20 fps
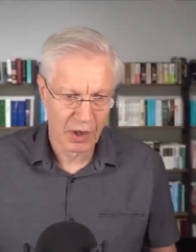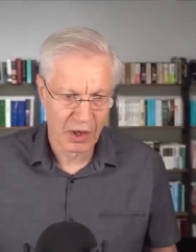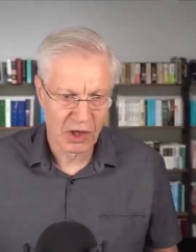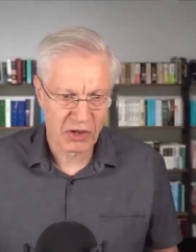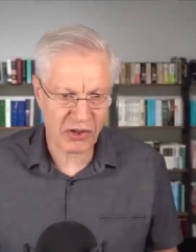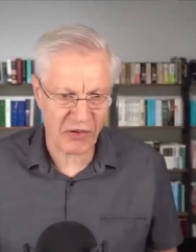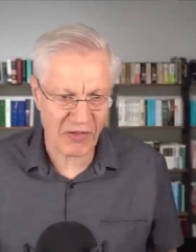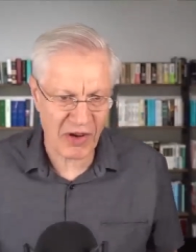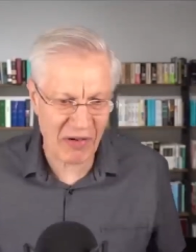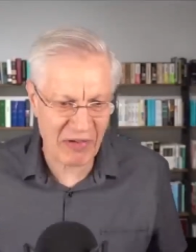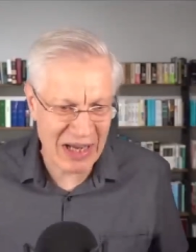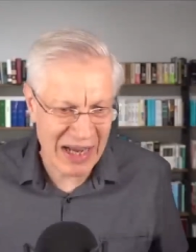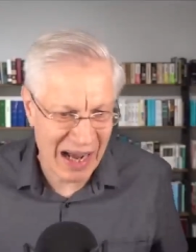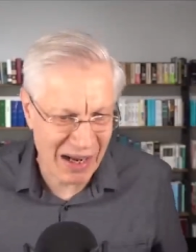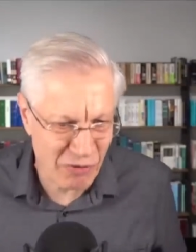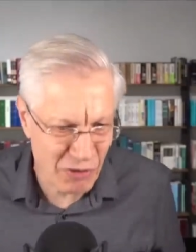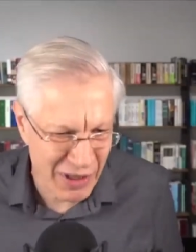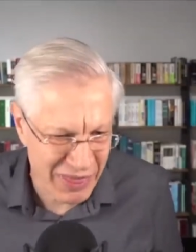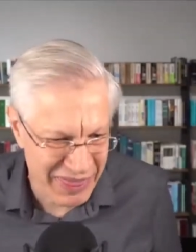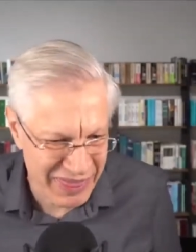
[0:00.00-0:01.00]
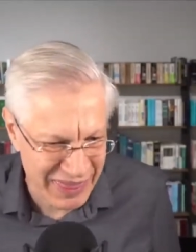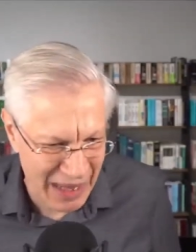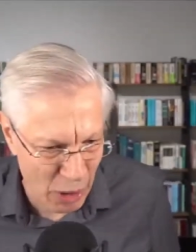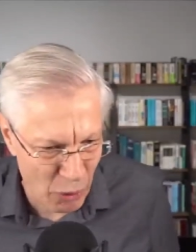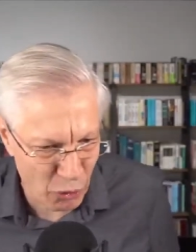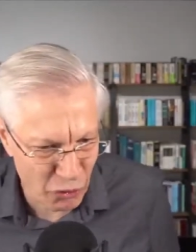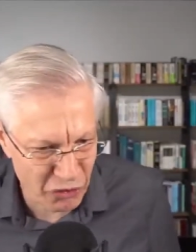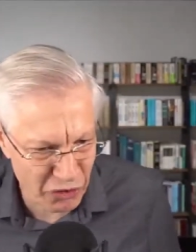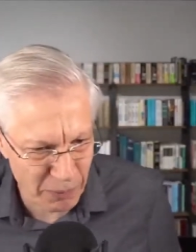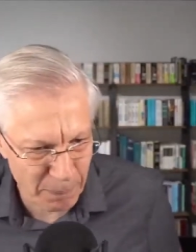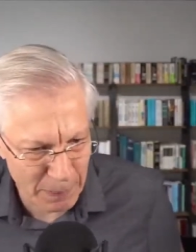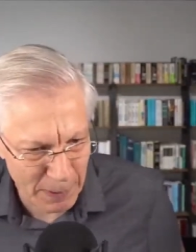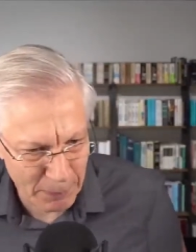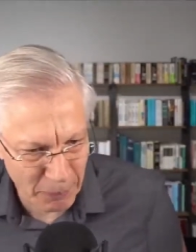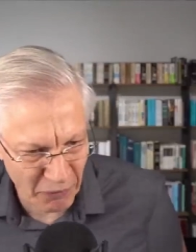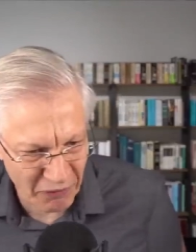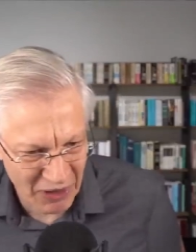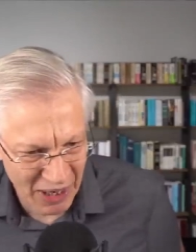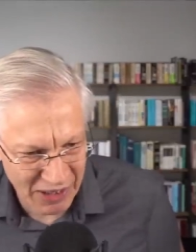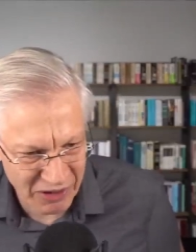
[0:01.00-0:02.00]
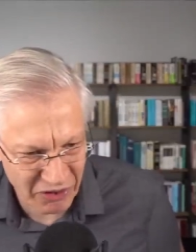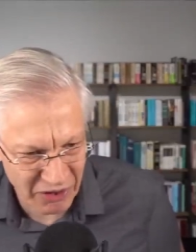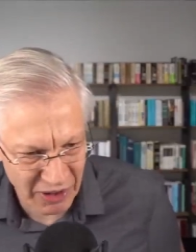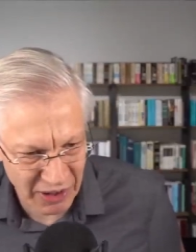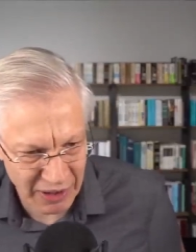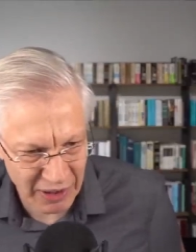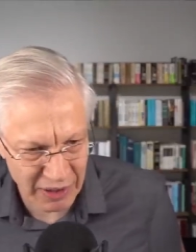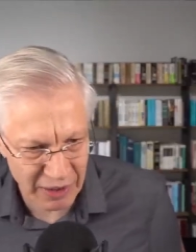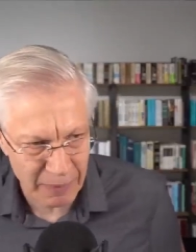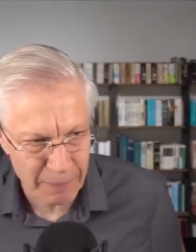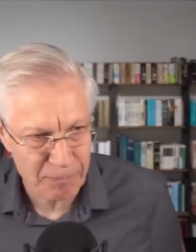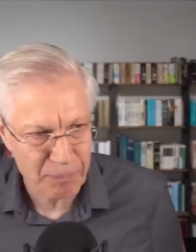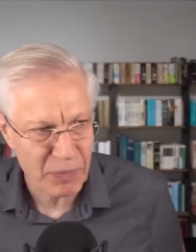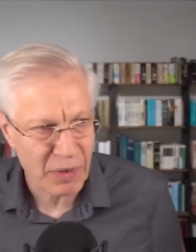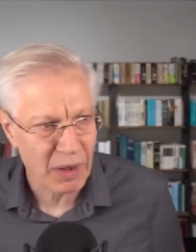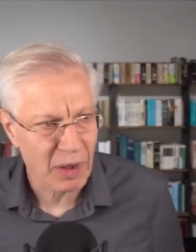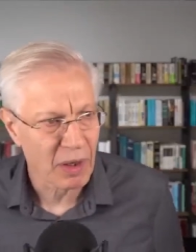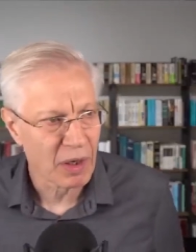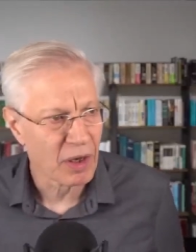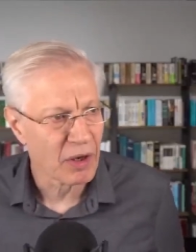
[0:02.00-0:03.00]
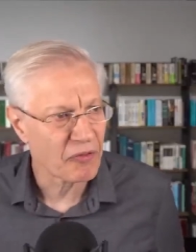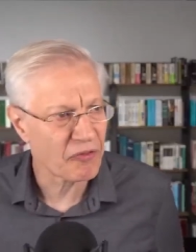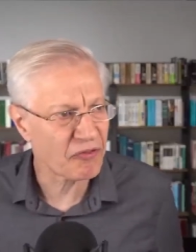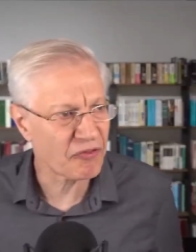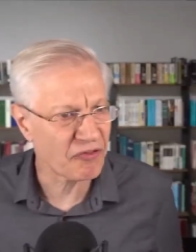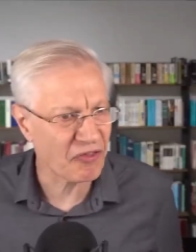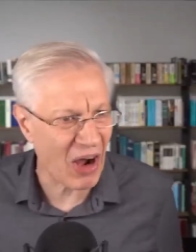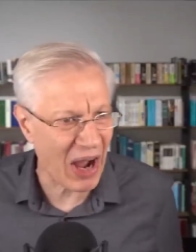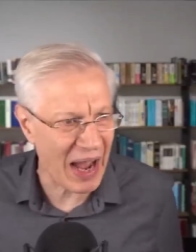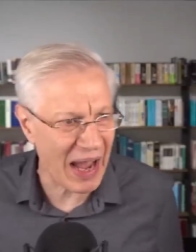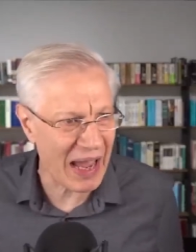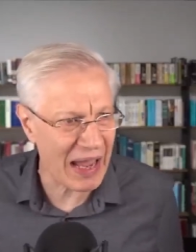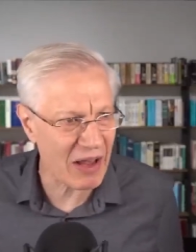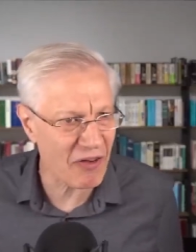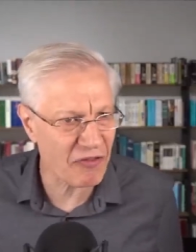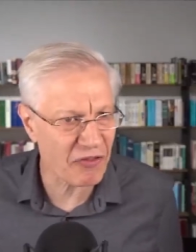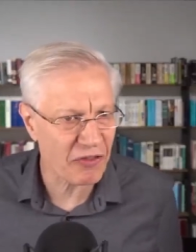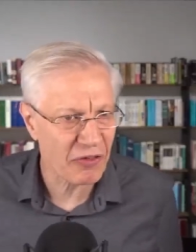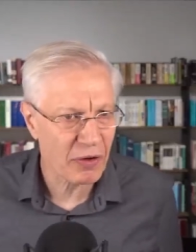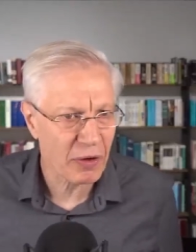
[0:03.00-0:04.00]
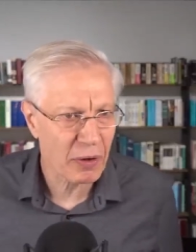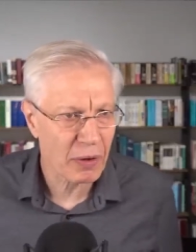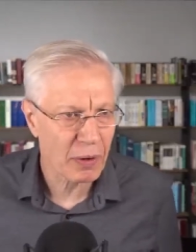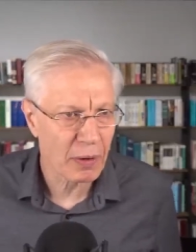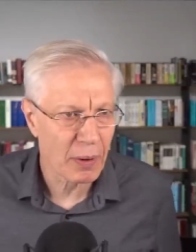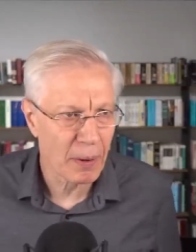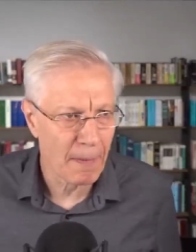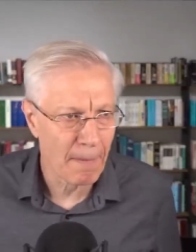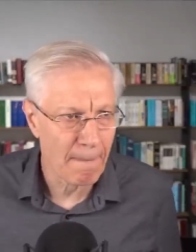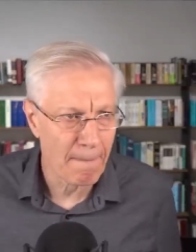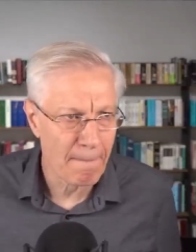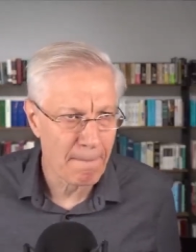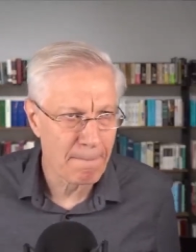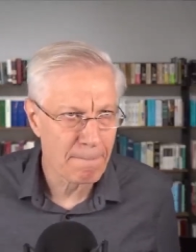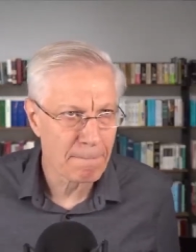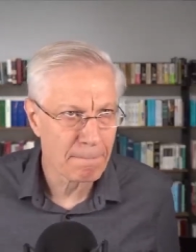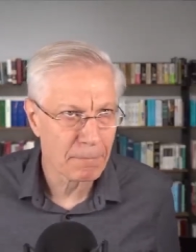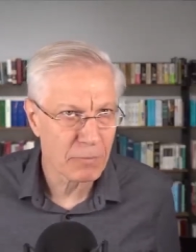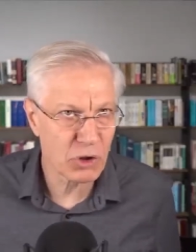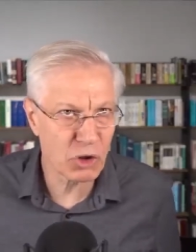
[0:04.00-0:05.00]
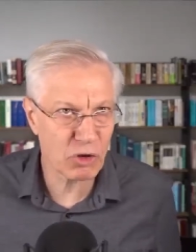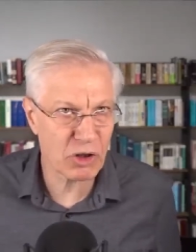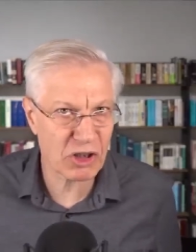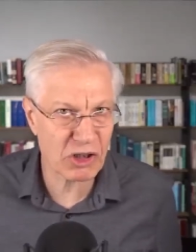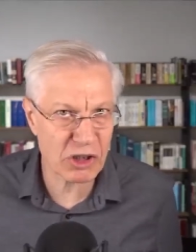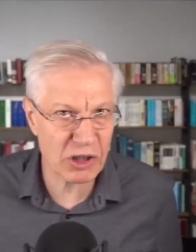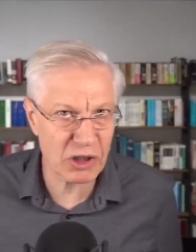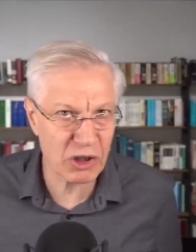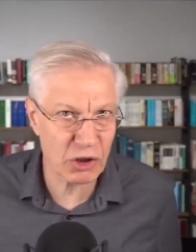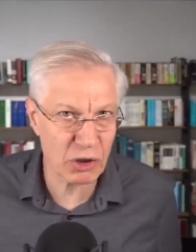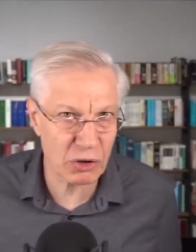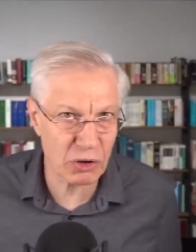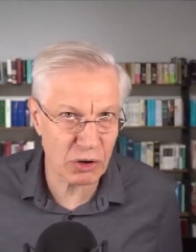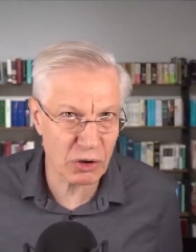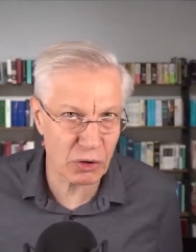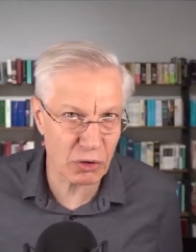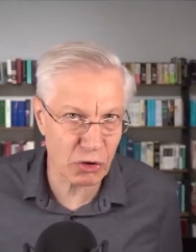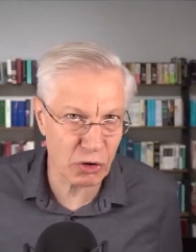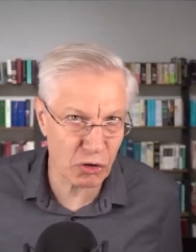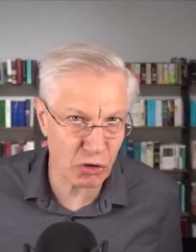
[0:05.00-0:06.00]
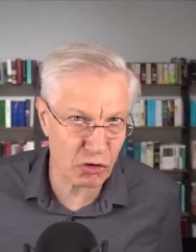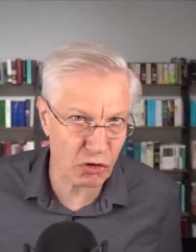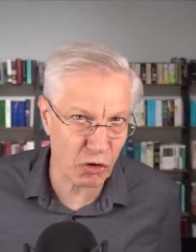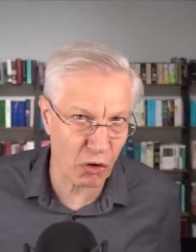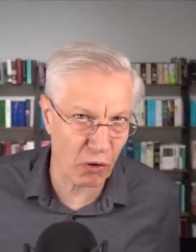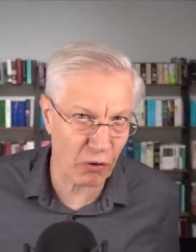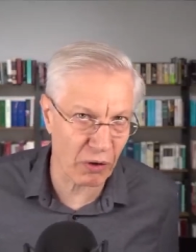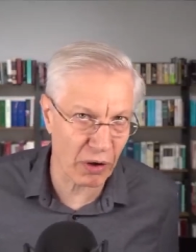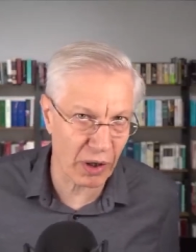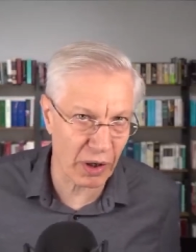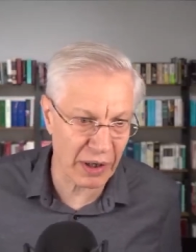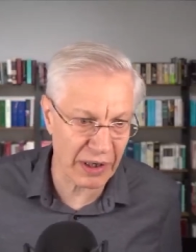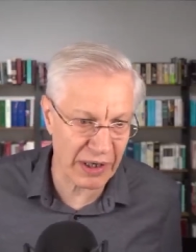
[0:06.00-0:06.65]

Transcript: So, every one hundred thousand people vaccinated, five, you'd ex you, you, you saw an